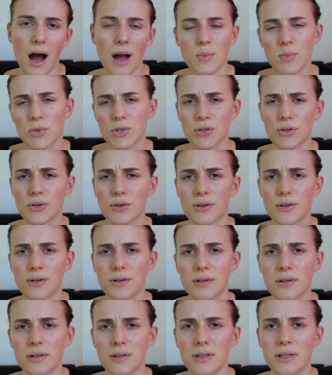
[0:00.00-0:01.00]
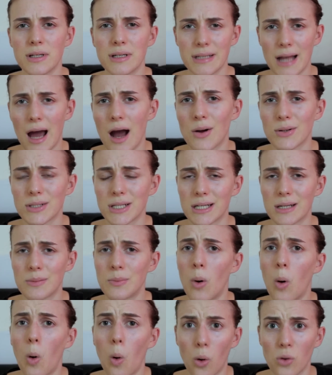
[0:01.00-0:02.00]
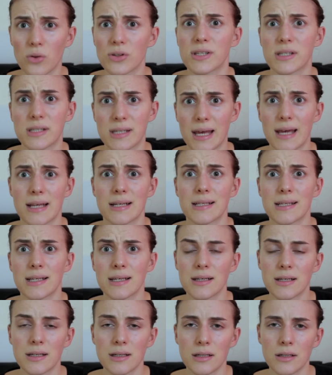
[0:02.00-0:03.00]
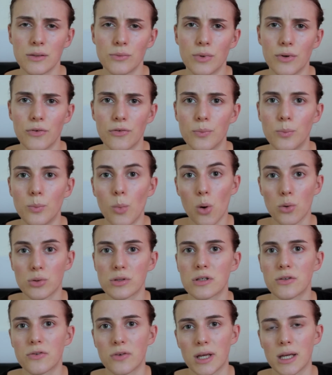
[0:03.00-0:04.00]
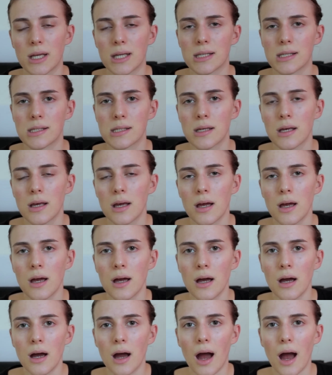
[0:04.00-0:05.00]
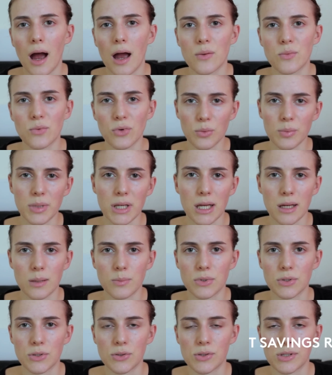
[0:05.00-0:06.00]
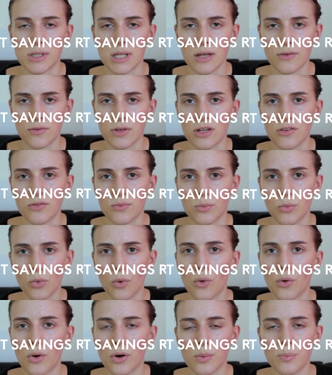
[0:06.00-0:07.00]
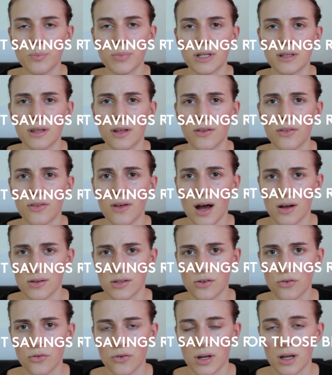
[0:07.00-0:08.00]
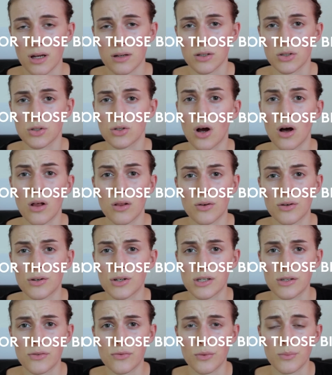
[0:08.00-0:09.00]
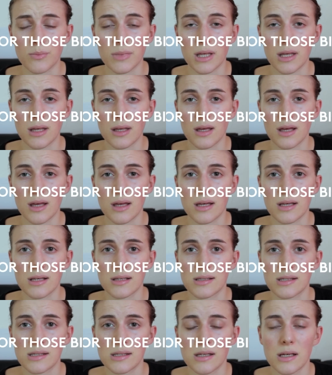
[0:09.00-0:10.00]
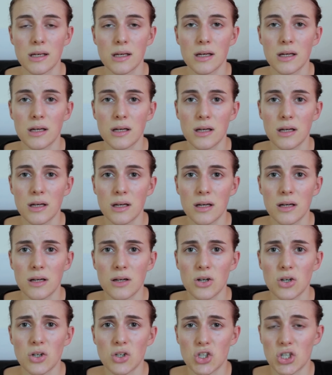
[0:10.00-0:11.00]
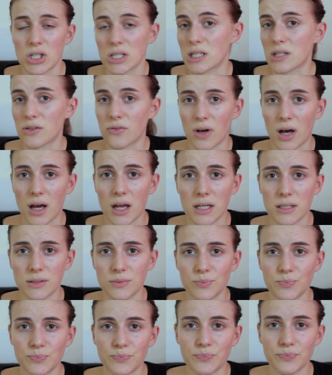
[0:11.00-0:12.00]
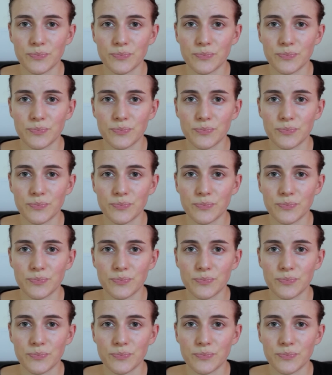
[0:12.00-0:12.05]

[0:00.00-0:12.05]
I'm sure now that I'm all set with most things, I will be able to save even more. But $1,300 for me is just fine.